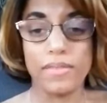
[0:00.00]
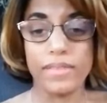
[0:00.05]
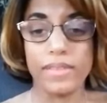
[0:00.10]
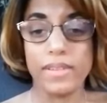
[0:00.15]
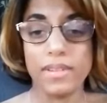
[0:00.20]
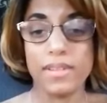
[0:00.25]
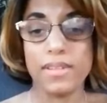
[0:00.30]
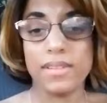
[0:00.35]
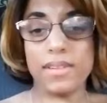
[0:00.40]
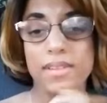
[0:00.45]

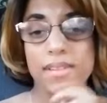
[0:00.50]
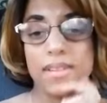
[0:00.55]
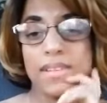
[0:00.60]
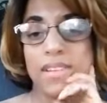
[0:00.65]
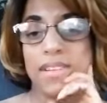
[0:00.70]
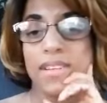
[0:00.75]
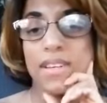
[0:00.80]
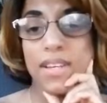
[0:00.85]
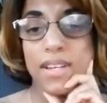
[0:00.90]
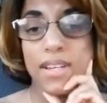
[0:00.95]
It's
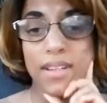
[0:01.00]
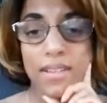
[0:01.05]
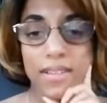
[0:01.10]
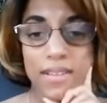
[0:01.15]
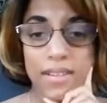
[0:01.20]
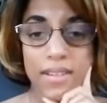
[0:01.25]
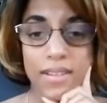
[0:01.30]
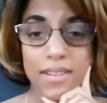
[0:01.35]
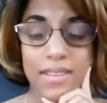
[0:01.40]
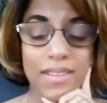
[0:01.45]
just
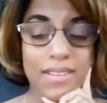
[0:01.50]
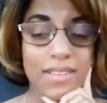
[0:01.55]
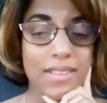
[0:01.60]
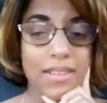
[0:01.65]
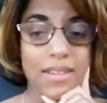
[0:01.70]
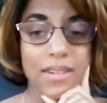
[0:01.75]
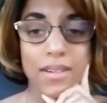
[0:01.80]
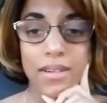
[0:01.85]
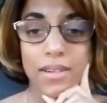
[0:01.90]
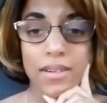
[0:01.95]
crazy. This
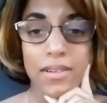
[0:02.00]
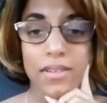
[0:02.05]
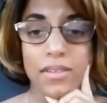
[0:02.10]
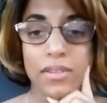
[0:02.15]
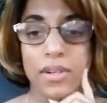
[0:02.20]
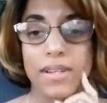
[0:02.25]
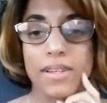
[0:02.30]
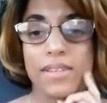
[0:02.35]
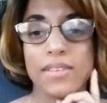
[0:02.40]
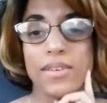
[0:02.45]
year,
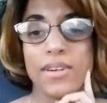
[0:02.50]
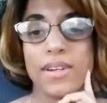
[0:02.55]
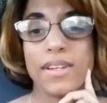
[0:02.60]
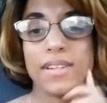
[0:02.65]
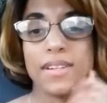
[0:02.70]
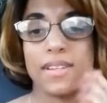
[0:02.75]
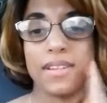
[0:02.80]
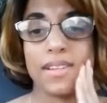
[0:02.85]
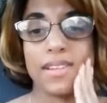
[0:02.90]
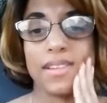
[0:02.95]

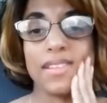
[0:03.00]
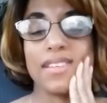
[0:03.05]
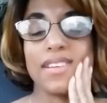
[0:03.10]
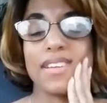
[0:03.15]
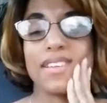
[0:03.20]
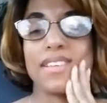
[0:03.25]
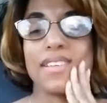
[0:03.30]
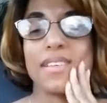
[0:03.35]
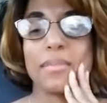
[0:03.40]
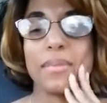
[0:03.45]
2020, has
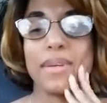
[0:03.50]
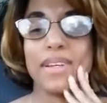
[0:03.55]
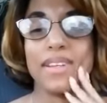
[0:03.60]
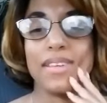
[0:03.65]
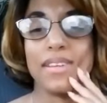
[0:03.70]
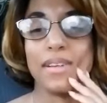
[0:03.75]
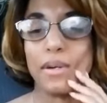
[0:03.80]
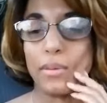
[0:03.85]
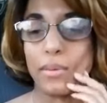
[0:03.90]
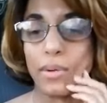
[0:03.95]
just been
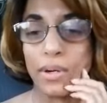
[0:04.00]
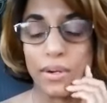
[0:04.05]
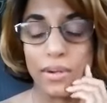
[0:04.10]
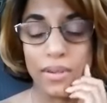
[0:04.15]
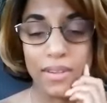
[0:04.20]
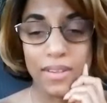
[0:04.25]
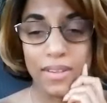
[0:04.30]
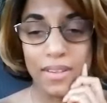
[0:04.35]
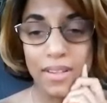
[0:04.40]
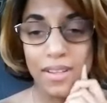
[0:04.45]
the
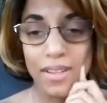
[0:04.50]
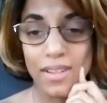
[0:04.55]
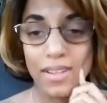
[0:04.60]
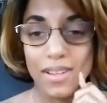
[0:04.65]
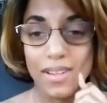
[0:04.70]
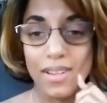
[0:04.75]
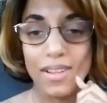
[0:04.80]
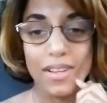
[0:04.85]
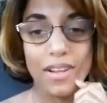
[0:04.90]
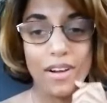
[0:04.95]
worst,
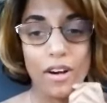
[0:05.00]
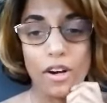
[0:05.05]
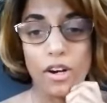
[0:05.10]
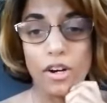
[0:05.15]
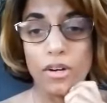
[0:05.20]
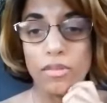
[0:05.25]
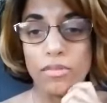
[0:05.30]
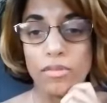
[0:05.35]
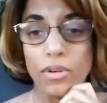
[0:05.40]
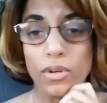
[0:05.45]

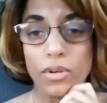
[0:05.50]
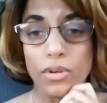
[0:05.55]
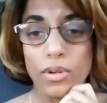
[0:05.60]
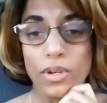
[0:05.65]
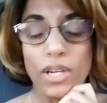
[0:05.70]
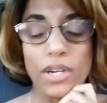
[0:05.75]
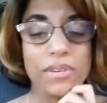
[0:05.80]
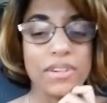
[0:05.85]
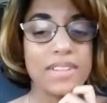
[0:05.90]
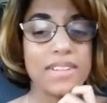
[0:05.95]
awful.
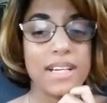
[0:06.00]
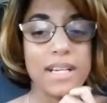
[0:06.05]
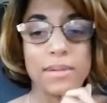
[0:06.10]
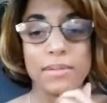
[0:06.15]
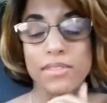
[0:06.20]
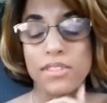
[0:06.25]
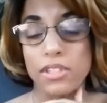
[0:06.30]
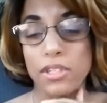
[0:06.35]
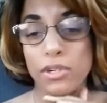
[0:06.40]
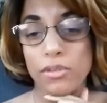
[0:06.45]
Every time you
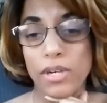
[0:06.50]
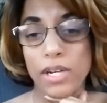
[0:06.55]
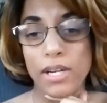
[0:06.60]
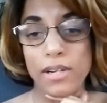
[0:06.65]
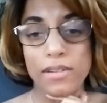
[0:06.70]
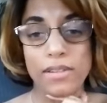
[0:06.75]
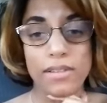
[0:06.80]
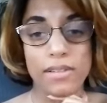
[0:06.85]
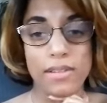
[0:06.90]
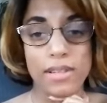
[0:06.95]
turn around,
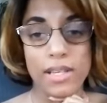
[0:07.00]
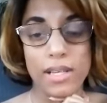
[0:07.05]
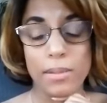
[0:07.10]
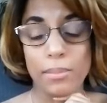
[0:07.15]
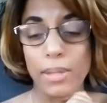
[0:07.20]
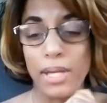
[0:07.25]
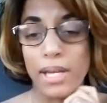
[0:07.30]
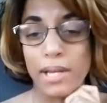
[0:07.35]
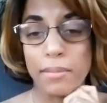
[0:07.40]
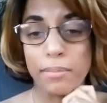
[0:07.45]
it's like
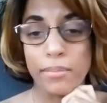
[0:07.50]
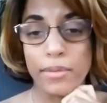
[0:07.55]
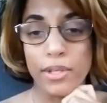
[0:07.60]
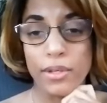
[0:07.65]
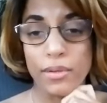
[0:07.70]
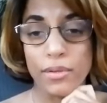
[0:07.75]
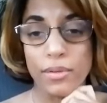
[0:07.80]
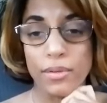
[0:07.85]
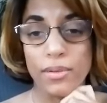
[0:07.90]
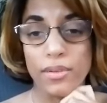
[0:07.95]
bad
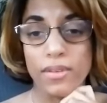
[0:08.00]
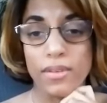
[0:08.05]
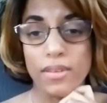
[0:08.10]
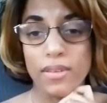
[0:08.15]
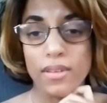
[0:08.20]
news.